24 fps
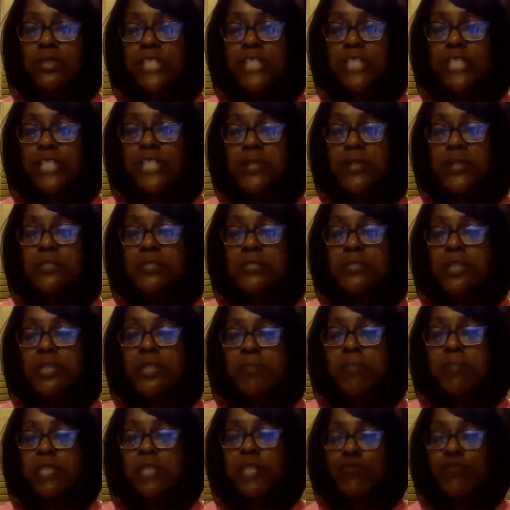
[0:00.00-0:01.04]
Thank you so
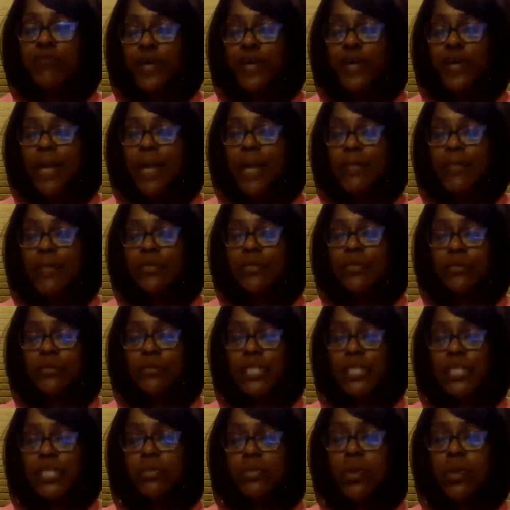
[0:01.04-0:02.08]
much for coming through
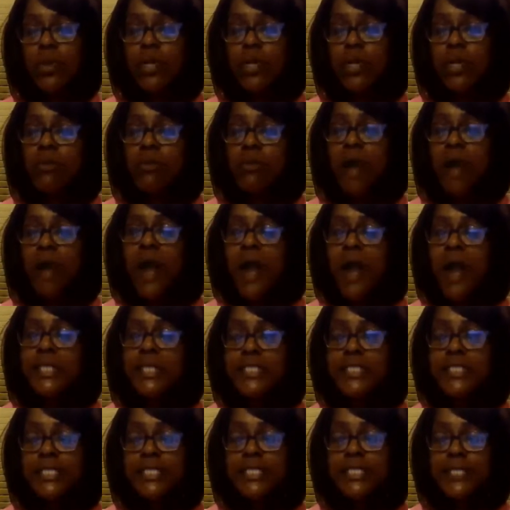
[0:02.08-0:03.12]
this morning, Raw
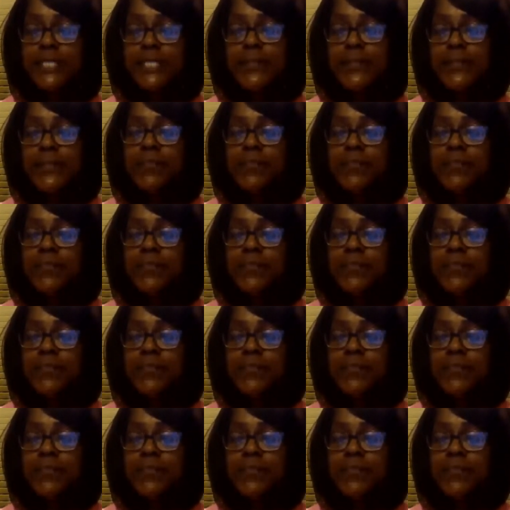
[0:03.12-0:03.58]
Honesty.